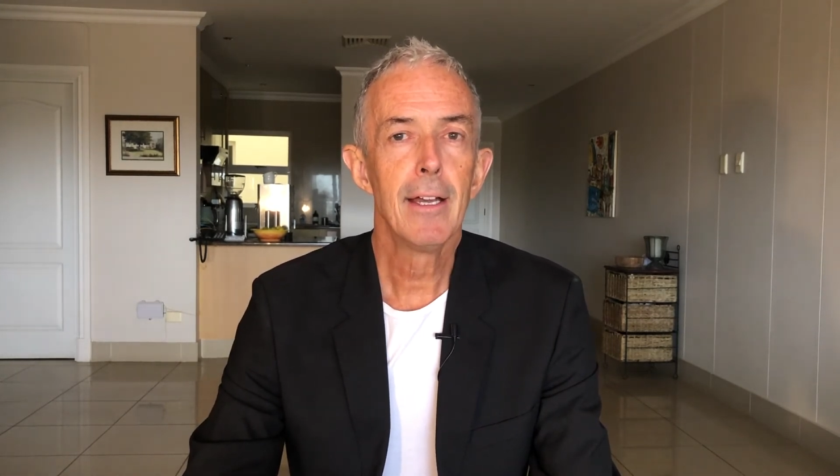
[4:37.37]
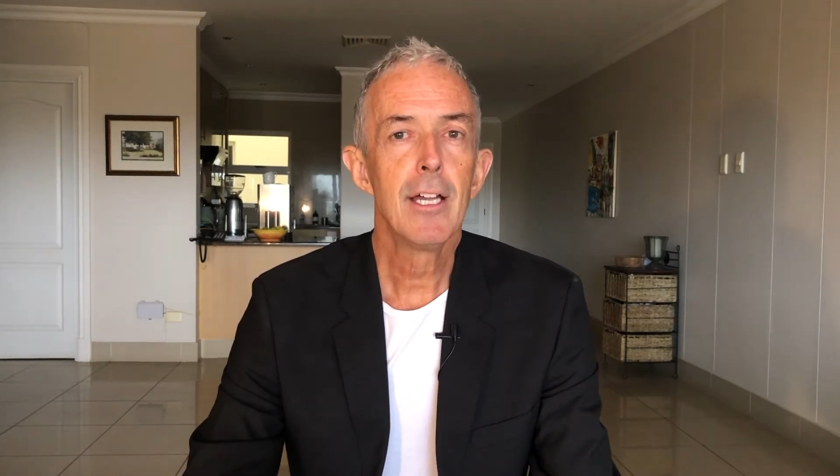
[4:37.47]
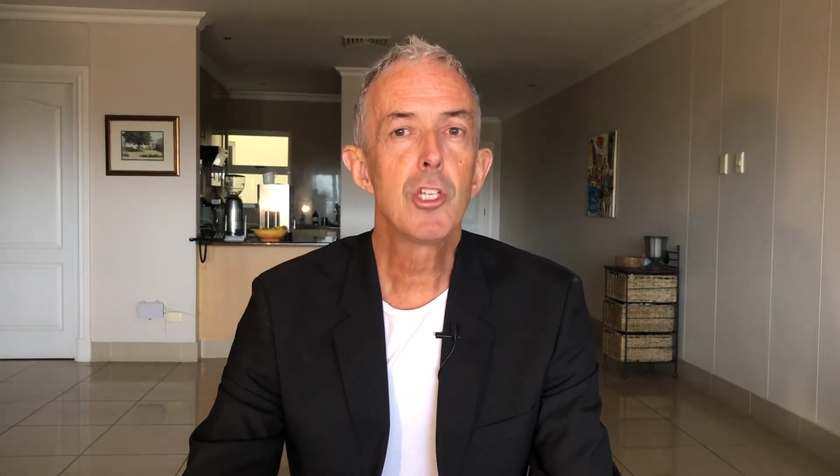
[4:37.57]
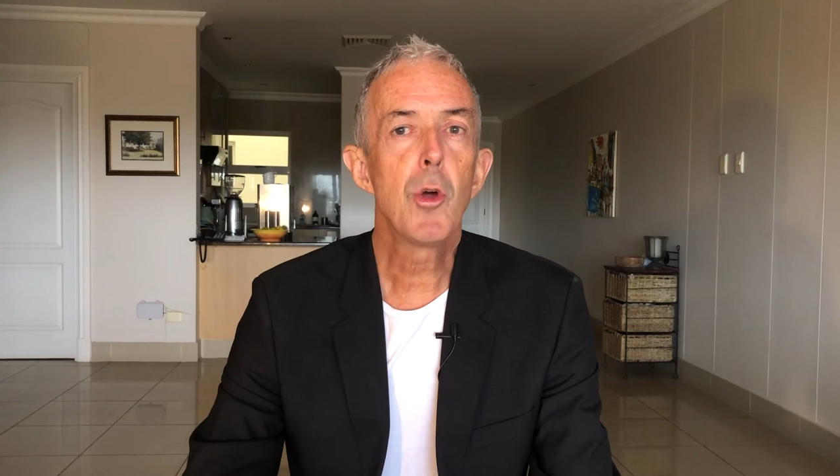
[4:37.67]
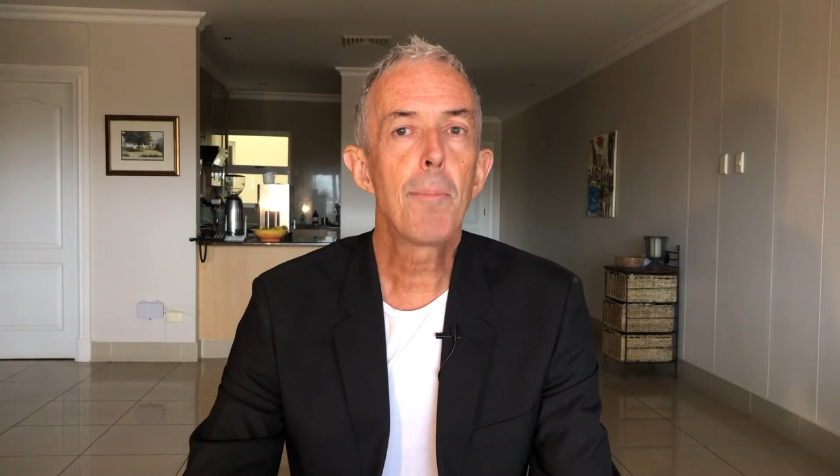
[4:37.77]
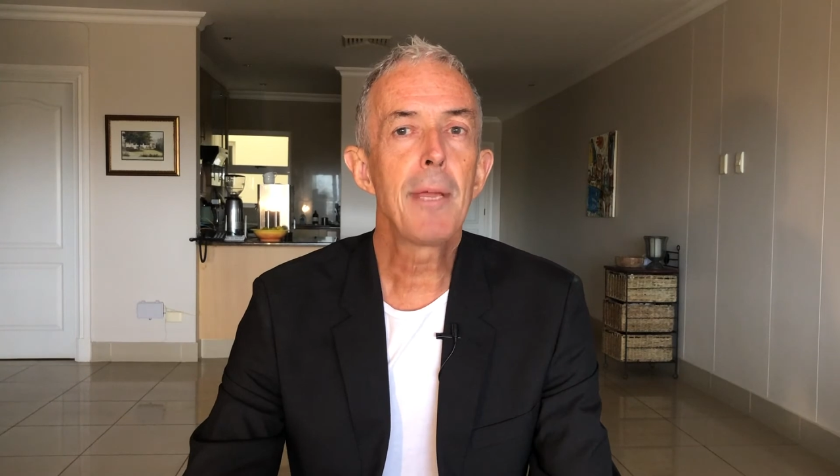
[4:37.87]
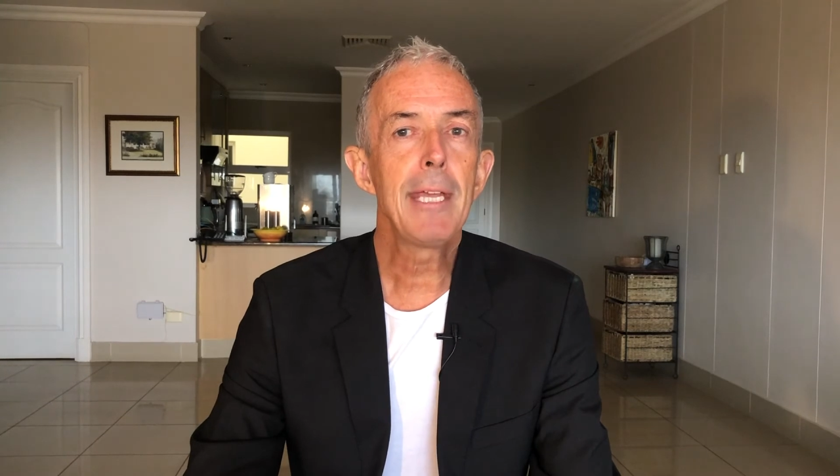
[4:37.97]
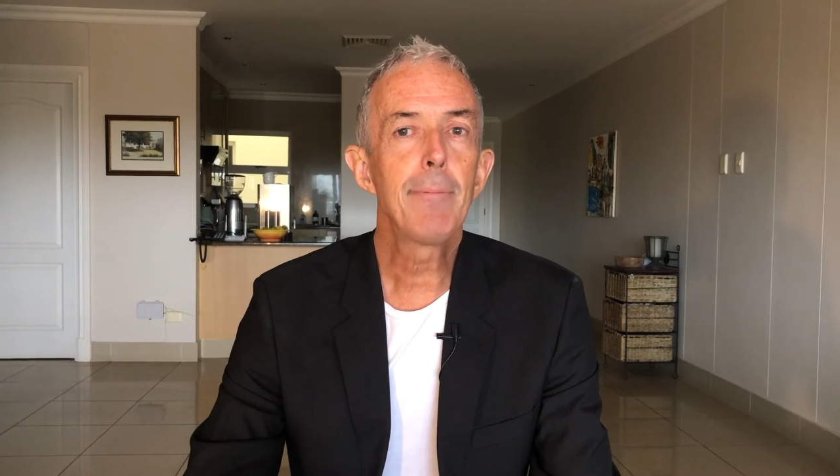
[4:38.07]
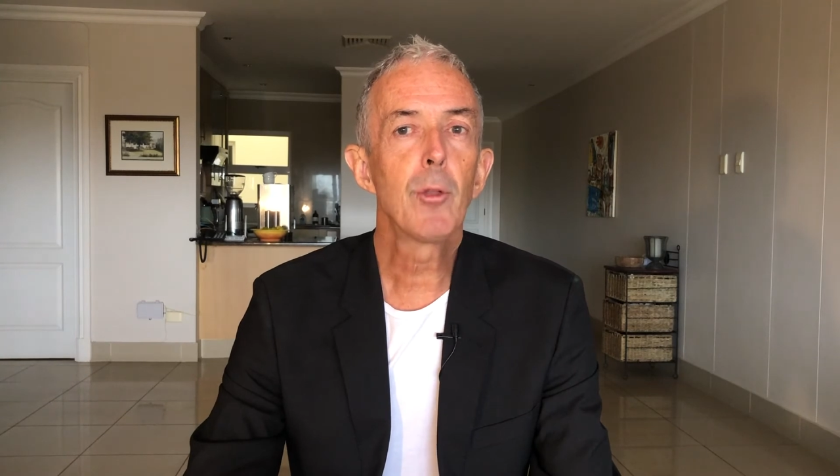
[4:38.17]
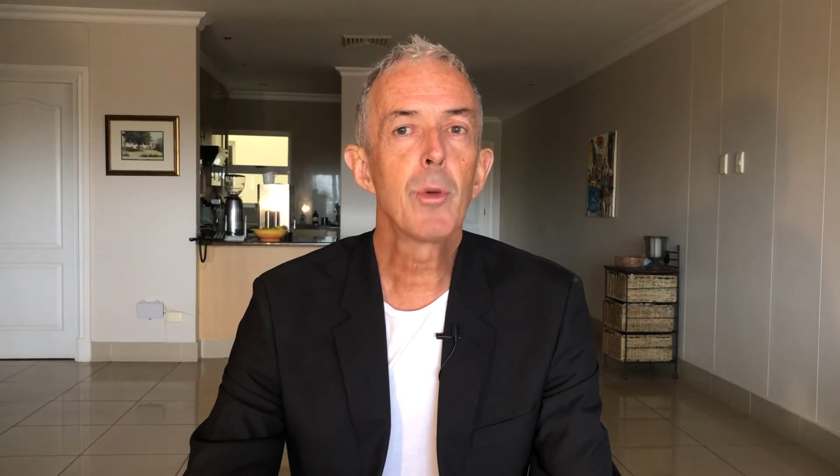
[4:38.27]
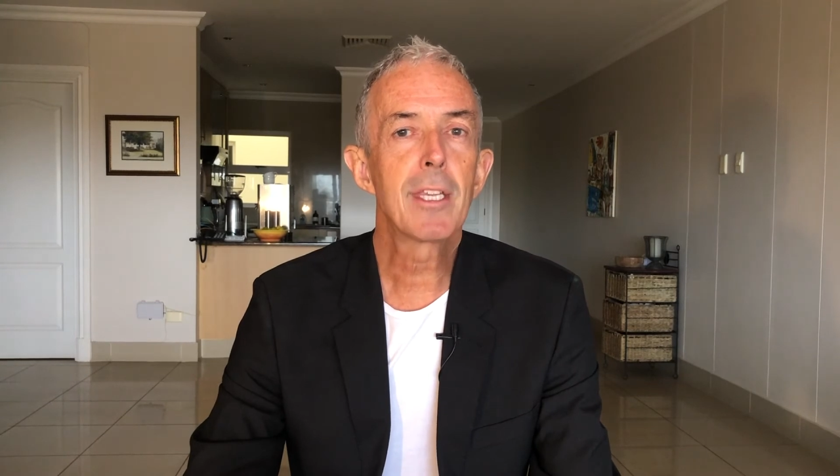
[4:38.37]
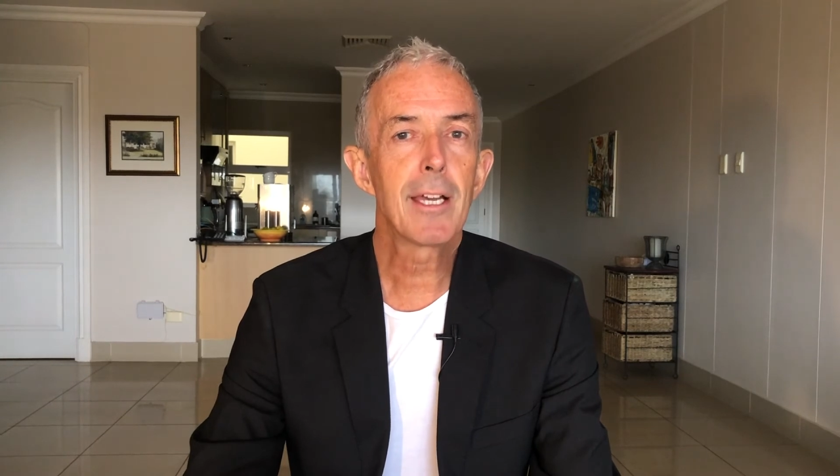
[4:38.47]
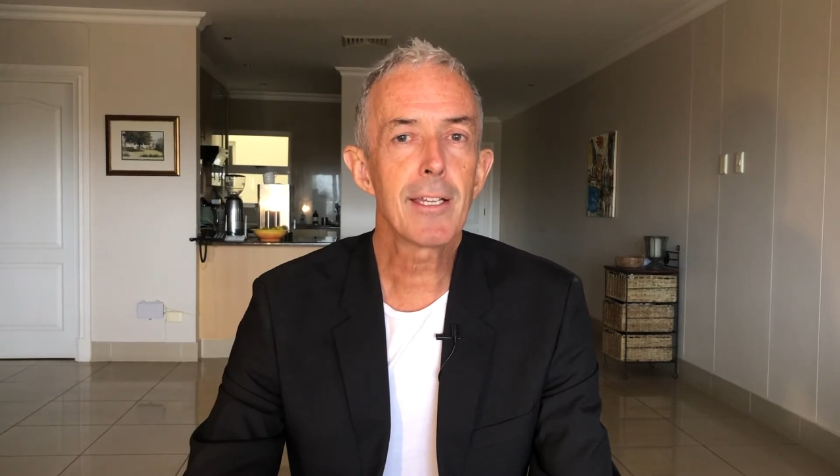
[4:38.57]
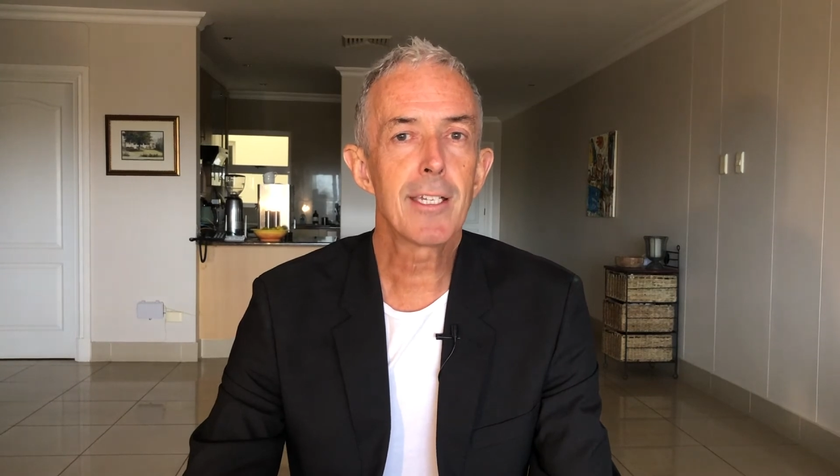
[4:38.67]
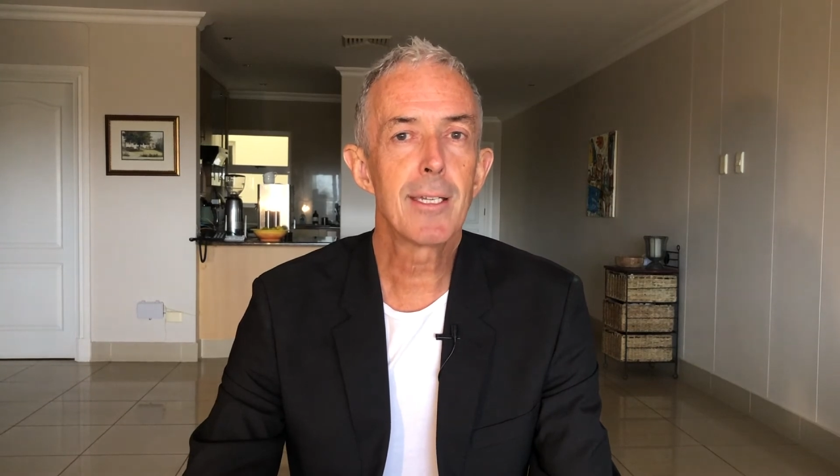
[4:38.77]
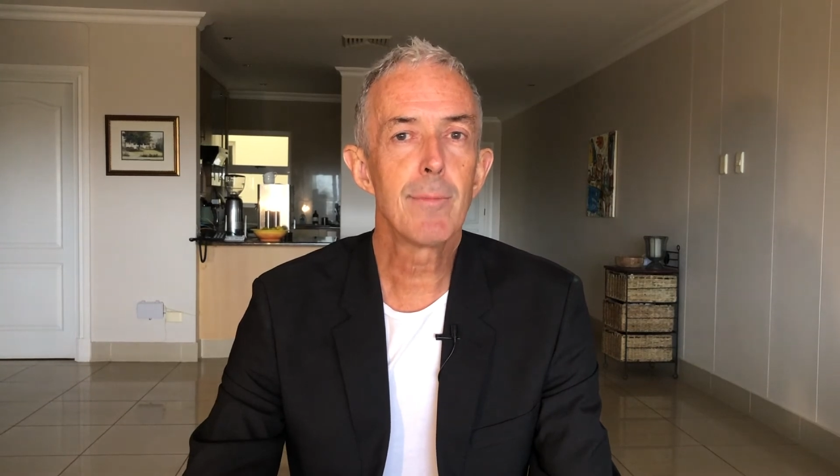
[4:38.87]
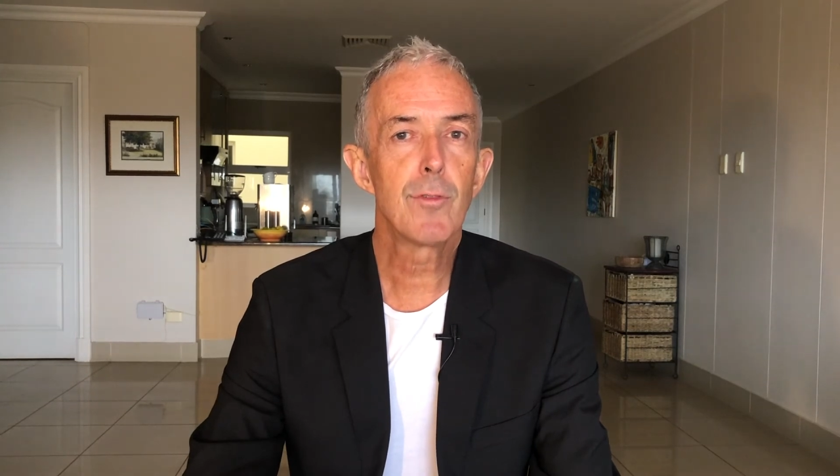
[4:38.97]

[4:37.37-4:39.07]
to a people with customs